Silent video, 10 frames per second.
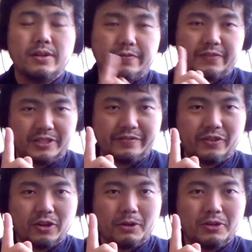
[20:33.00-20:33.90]
First and
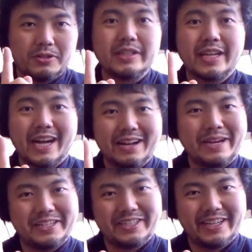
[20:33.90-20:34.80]
foremost, the
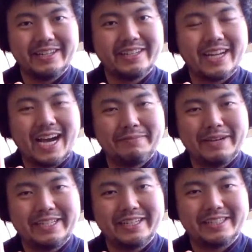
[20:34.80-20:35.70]
animation. I
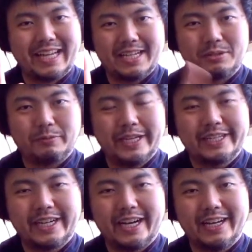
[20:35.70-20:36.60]
mentioned this last
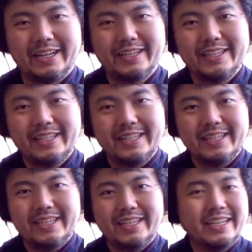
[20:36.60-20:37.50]
week.
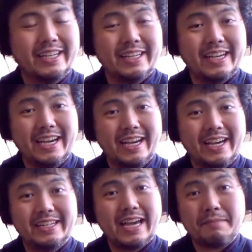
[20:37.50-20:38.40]

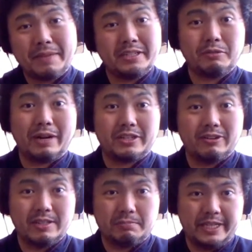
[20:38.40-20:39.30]
The animation
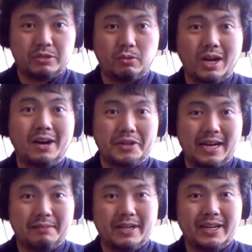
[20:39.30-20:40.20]
director is Mitsuru
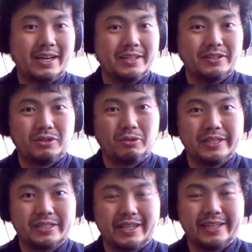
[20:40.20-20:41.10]
Aoyama, a
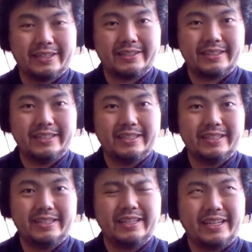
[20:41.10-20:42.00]
notorious
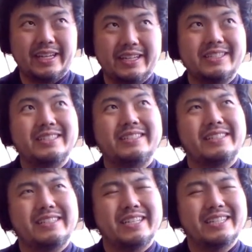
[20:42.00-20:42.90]
he's
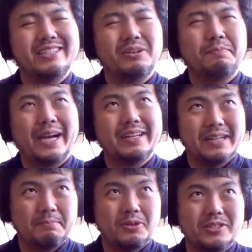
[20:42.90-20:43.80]
just so by the
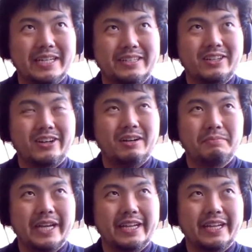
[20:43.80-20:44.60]
numbers. I call him